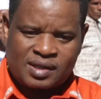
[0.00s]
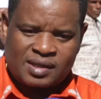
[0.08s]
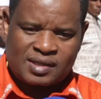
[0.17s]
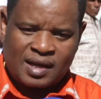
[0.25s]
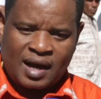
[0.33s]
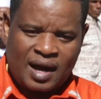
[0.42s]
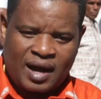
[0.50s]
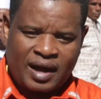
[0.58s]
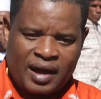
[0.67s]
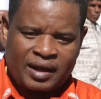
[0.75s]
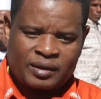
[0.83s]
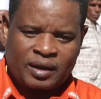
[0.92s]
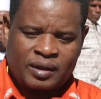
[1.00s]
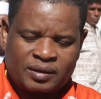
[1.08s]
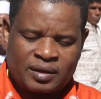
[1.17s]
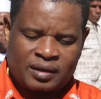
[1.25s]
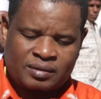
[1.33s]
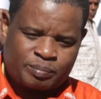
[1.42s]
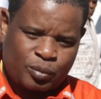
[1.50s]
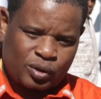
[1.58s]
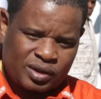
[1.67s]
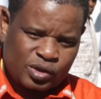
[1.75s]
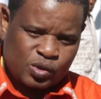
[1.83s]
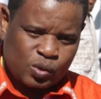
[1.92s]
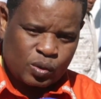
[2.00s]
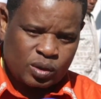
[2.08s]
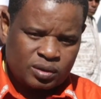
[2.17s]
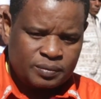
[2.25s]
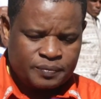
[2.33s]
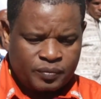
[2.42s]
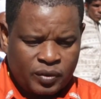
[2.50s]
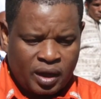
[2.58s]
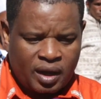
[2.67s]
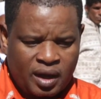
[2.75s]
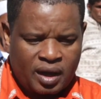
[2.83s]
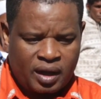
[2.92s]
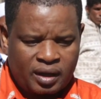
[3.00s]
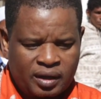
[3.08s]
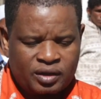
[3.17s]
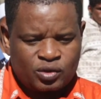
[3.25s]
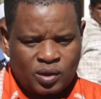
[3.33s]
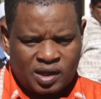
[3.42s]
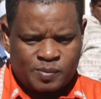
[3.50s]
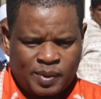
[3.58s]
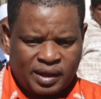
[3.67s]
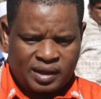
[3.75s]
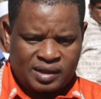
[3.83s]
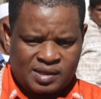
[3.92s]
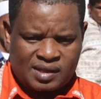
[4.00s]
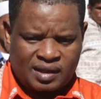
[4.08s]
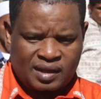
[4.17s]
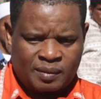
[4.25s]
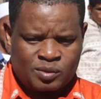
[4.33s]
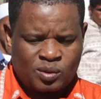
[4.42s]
kids are at, at, at boarding school uh, in Johannesburg and Eastern Cape.